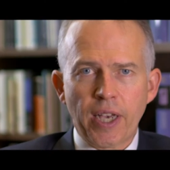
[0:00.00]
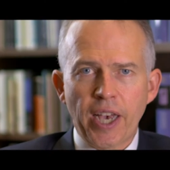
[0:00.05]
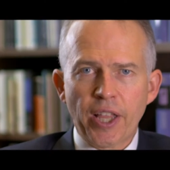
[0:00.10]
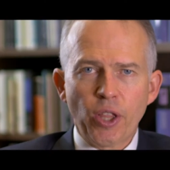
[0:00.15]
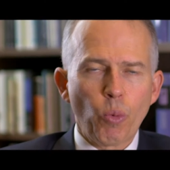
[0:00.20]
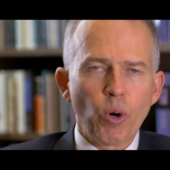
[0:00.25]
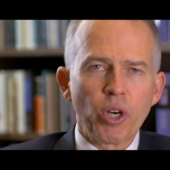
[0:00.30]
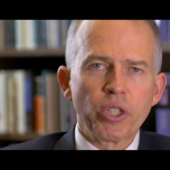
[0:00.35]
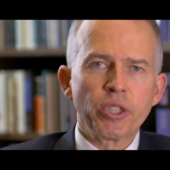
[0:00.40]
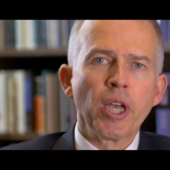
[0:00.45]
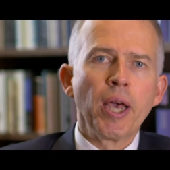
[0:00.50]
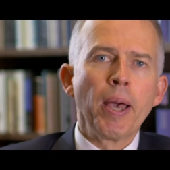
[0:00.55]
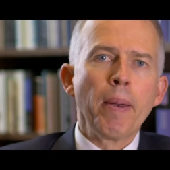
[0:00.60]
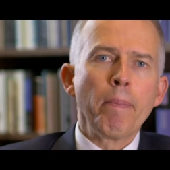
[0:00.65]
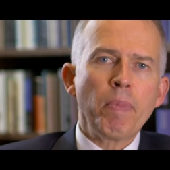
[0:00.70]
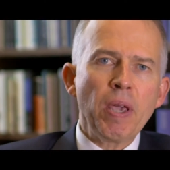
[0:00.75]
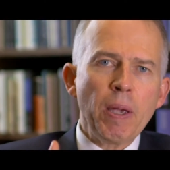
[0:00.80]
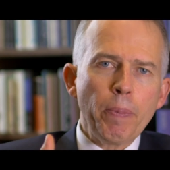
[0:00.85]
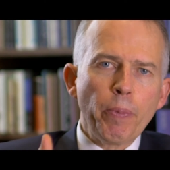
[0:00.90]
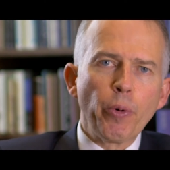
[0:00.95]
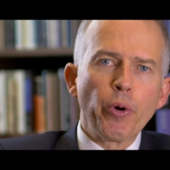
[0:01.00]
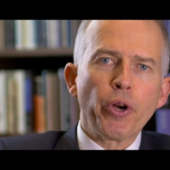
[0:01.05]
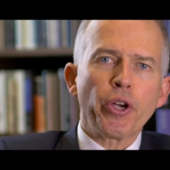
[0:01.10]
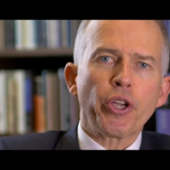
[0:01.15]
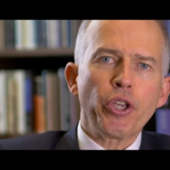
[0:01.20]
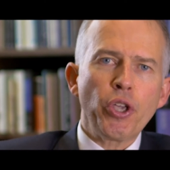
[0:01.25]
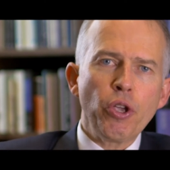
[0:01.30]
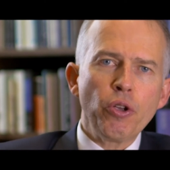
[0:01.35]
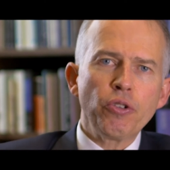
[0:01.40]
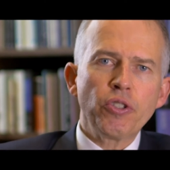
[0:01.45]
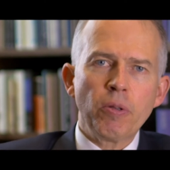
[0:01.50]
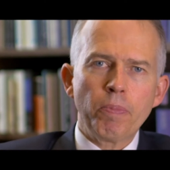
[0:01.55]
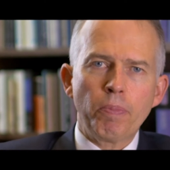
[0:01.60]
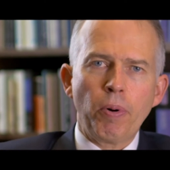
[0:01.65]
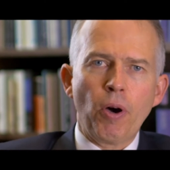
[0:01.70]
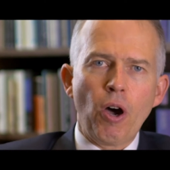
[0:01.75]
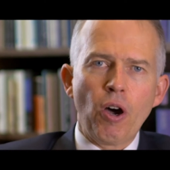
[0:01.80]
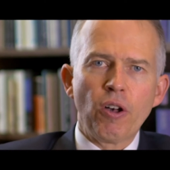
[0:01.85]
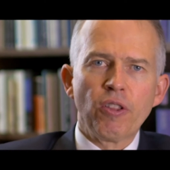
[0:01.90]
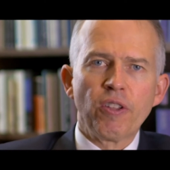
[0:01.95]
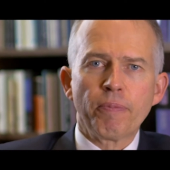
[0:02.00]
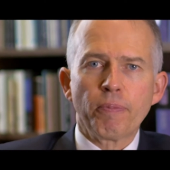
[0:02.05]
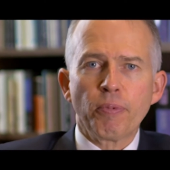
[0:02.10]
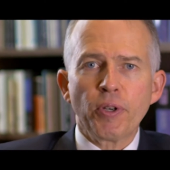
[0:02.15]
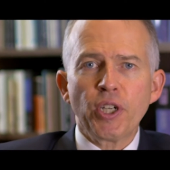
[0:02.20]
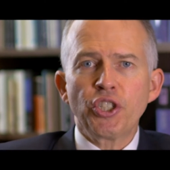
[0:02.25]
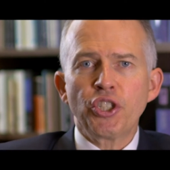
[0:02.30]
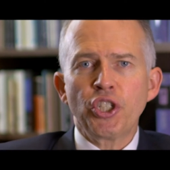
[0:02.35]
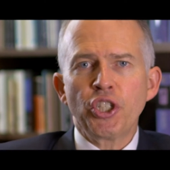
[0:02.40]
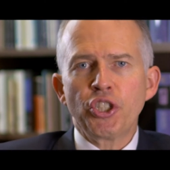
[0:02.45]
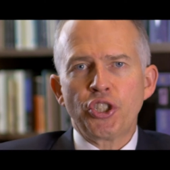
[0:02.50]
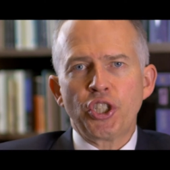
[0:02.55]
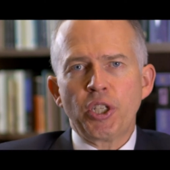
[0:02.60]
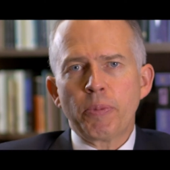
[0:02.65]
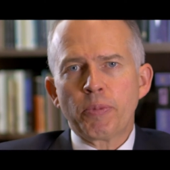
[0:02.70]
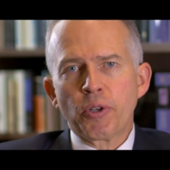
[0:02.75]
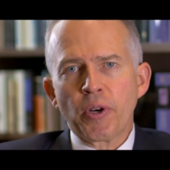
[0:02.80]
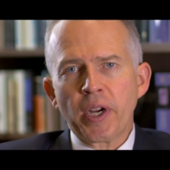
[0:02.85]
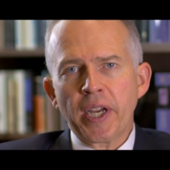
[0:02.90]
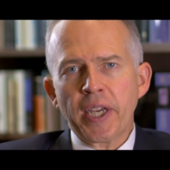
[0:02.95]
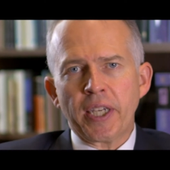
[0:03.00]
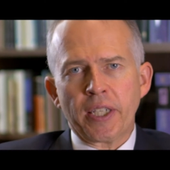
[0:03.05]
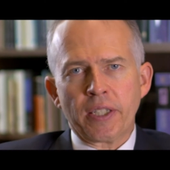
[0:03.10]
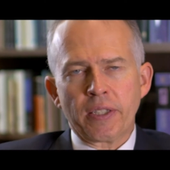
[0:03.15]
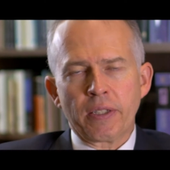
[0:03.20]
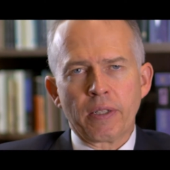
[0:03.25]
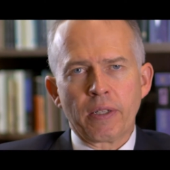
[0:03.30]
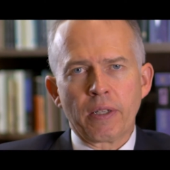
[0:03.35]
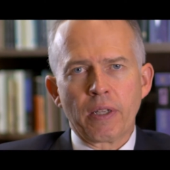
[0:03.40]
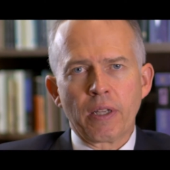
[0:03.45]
other words, people were accusing Paul of preaching cheap grace.